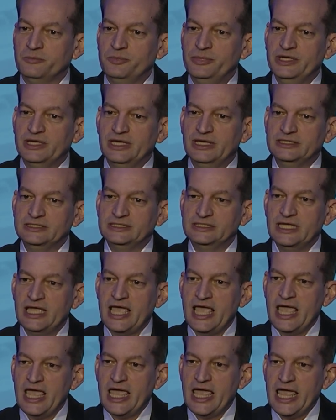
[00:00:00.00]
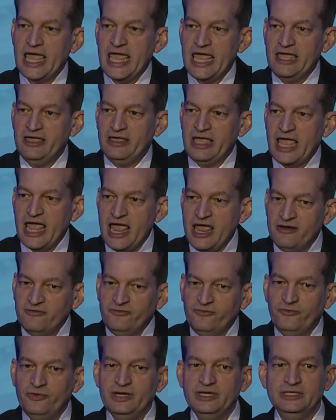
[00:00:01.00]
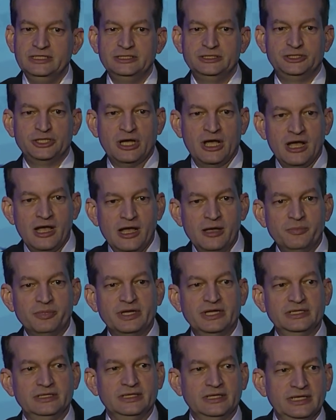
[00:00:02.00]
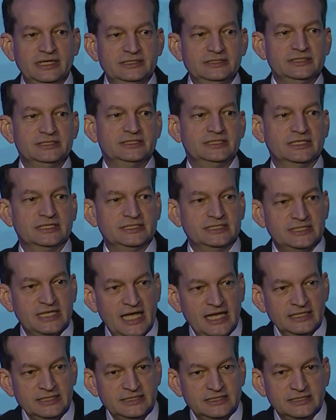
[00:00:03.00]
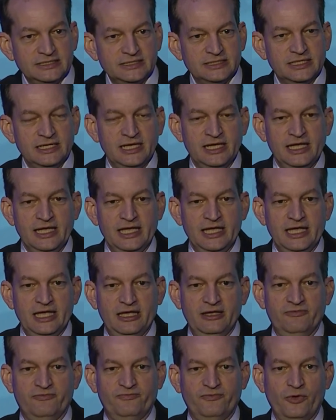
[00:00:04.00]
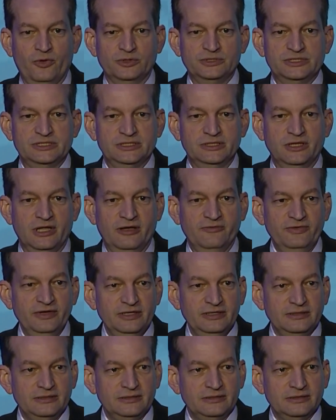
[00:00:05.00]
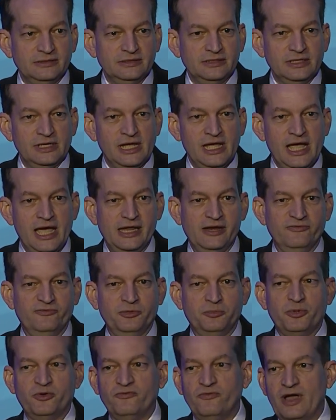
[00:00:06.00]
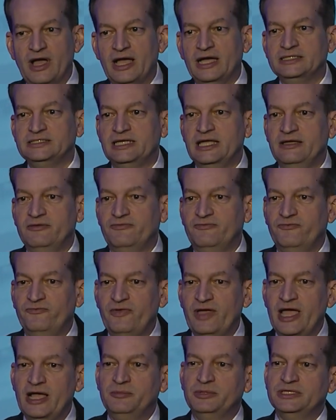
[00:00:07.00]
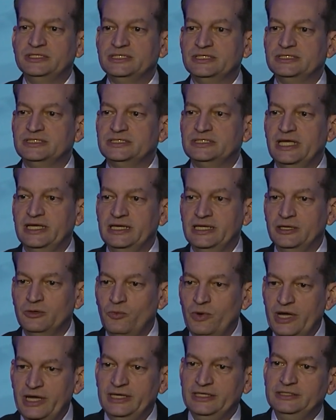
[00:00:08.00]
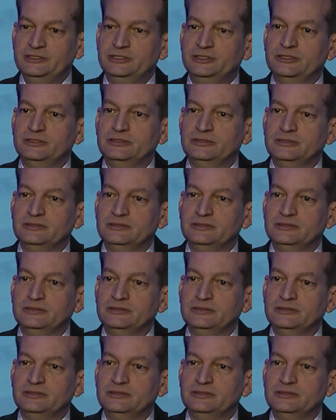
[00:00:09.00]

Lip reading: because every job can lead to success if folks love it and if it provides a family-sustaining wage.